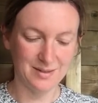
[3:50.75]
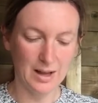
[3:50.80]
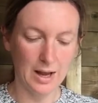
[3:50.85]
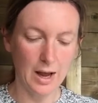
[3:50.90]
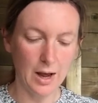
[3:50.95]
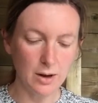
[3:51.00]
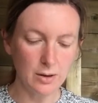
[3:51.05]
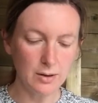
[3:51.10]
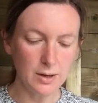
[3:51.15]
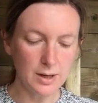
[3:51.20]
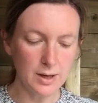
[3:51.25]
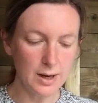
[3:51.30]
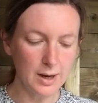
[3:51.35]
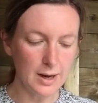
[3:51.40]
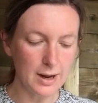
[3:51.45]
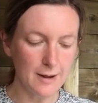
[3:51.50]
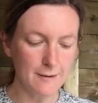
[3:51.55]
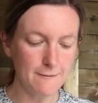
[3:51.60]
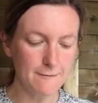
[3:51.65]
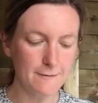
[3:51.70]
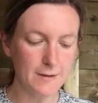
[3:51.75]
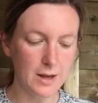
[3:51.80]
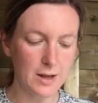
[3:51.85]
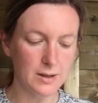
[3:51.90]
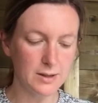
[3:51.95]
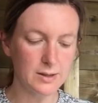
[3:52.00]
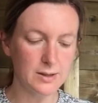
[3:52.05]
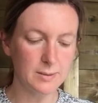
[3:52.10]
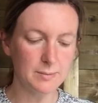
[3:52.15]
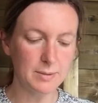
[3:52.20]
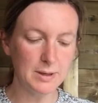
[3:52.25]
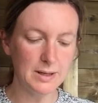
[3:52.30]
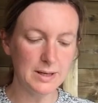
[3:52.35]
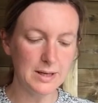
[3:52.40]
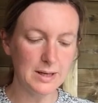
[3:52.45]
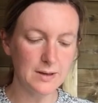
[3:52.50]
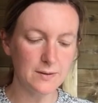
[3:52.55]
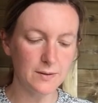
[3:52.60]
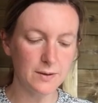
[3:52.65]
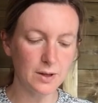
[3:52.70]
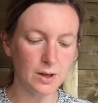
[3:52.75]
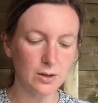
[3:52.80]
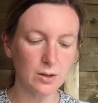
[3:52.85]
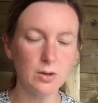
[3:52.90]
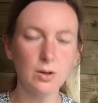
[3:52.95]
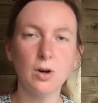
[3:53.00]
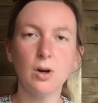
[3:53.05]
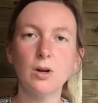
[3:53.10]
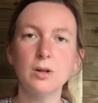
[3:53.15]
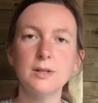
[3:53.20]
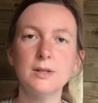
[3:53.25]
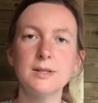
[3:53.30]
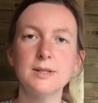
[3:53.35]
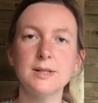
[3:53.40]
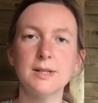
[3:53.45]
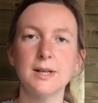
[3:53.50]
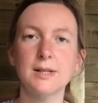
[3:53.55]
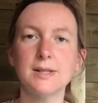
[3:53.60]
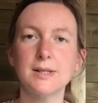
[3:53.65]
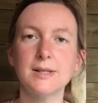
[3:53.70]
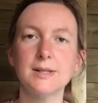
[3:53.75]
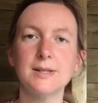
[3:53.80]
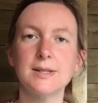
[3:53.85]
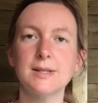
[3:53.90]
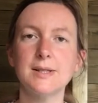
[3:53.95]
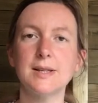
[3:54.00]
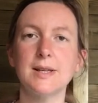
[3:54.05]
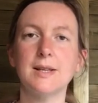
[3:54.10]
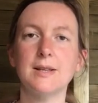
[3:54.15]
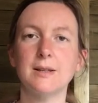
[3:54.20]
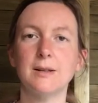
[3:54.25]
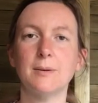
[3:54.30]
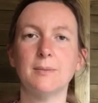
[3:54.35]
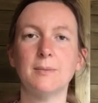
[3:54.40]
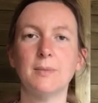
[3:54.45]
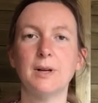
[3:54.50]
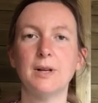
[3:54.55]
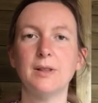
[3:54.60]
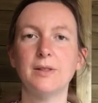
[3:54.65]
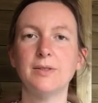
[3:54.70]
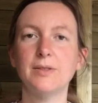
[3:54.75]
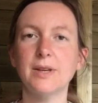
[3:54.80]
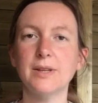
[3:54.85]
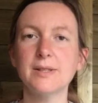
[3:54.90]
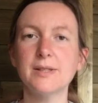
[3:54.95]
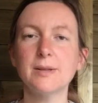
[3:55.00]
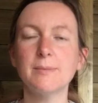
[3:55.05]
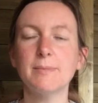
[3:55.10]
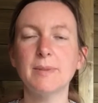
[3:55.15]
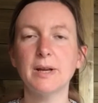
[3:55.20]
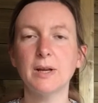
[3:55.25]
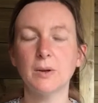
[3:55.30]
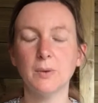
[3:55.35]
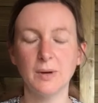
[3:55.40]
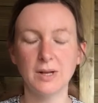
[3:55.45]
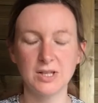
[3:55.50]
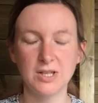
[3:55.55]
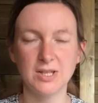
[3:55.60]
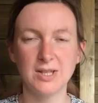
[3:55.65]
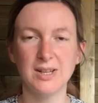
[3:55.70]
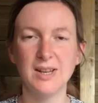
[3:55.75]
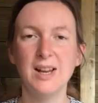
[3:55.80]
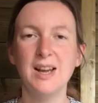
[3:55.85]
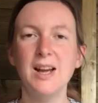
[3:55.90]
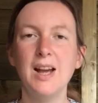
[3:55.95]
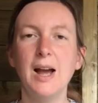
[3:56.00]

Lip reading: How can I have faith to believe that God doesn't see them?" That's a big question.